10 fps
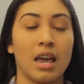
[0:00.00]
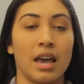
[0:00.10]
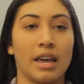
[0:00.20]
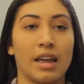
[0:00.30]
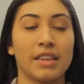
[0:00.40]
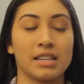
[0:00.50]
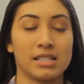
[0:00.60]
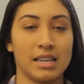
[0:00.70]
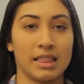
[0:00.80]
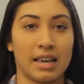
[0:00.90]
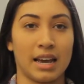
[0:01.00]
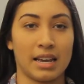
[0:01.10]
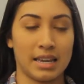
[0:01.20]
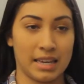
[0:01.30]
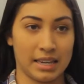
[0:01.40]
And I think seeing
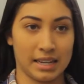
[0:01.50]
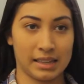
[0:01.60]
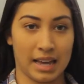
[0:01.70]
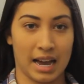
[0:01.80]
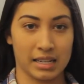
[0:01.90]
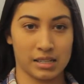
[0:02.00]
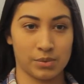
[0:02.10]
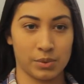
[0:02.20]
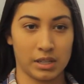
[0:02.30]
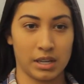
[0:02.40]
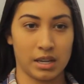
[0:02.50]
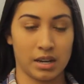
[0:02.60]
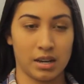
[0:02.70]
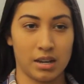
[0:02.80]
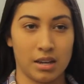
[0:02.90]
that in class really